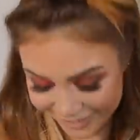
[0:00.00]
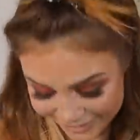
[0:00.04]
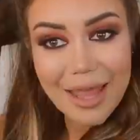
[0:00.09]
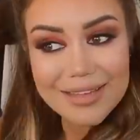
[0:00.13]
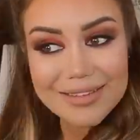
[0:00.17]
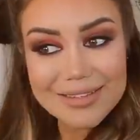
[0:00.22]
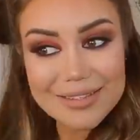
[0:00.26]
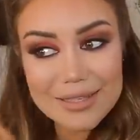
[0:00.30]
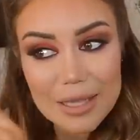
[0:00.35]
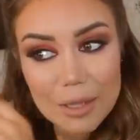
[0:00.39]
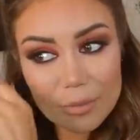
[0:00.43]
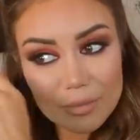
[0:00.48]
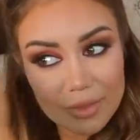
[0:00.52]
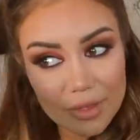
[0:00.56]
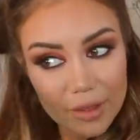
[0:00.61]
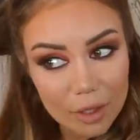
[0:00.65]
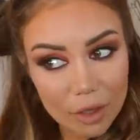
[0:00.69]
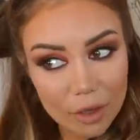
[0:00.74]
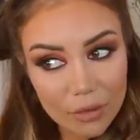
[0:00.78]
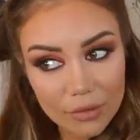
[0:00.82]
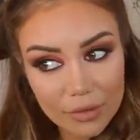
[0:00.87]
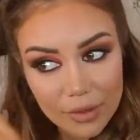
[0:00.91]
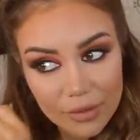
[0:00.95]
And same
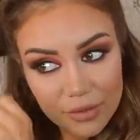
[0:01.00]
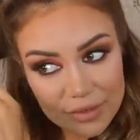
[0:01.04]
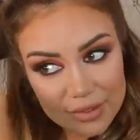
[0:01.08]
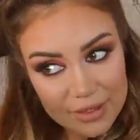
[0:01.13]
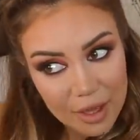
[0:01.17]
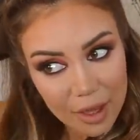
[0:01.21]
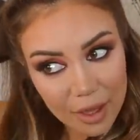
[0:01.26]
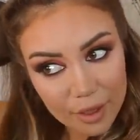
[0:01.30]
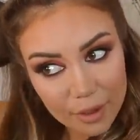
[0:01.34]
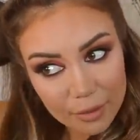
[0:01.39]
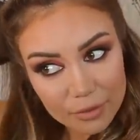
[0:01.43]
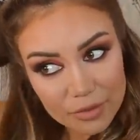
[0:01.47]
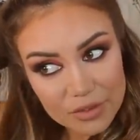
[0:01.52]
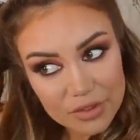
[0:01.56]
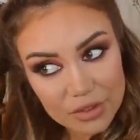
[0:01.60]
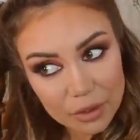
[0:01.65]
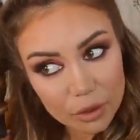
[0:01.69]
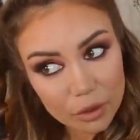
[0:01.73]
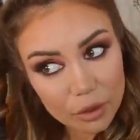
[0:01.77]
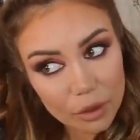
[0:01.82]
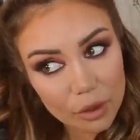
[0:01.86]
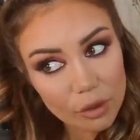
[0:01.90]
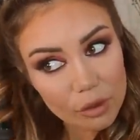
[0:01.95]
thing on the other side. I'm just
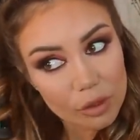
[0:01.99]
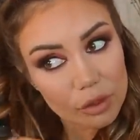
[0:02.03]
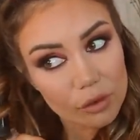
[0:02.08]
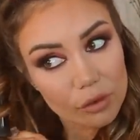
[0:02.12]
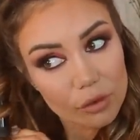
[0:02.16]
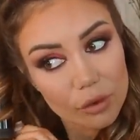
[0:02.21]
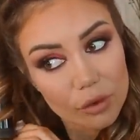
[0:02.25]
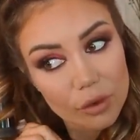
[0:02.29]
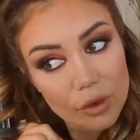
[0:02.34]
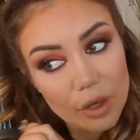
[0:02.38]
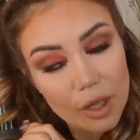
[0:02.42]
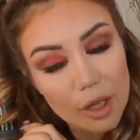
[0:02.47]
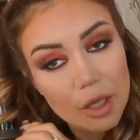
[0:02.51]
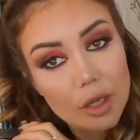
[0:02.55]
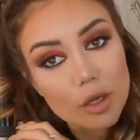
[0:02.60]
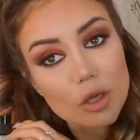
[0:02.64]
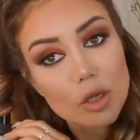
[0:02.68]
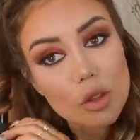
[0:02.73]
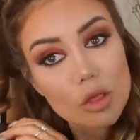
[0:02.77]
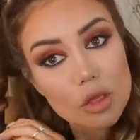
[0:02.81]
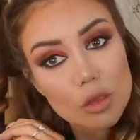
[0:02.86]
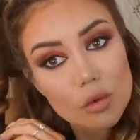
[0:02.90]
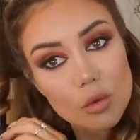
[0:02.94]
gonna go through
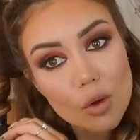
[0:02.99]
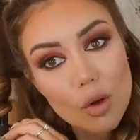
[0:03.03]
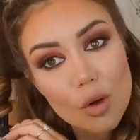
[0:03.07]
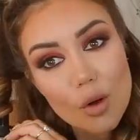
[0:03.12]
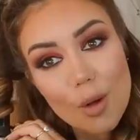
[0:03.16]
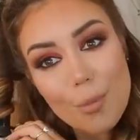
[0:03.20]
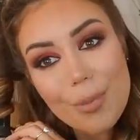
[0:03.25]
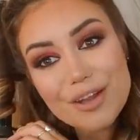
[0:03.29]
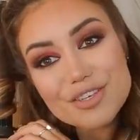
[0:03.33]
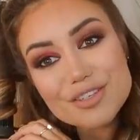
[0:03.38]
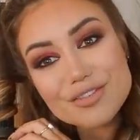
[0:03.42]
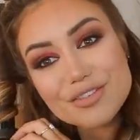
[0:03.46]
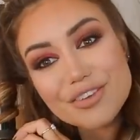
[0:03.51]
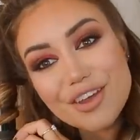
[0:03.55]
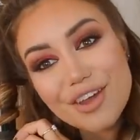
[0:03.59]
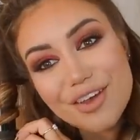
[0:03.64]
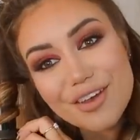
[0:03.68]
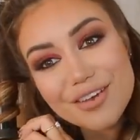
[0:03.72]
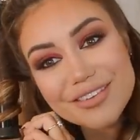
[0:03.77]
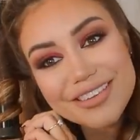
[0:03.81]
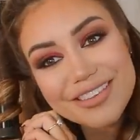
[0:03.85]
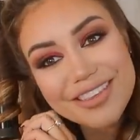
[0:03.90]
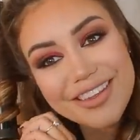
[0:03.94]
and throw a bunch of
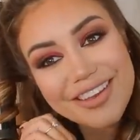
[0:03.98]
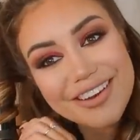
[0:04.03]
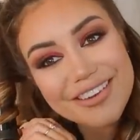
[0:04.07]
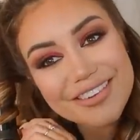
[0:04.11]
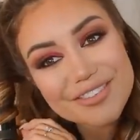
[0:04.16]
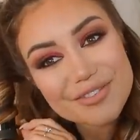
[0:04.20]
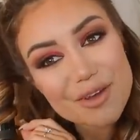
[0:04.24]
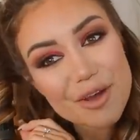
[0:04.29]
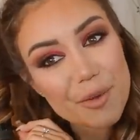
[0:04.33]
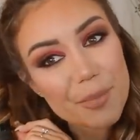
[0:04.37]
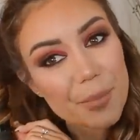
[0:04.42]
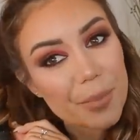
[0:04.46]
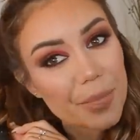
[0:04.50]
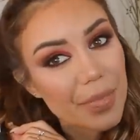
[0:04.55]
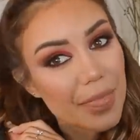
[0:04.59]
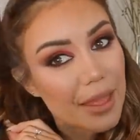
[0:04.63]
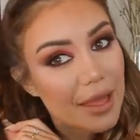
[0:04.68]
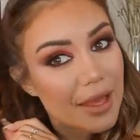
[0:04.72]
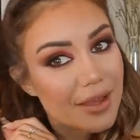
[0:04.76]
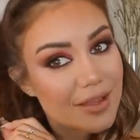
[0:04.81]
curls in there as well.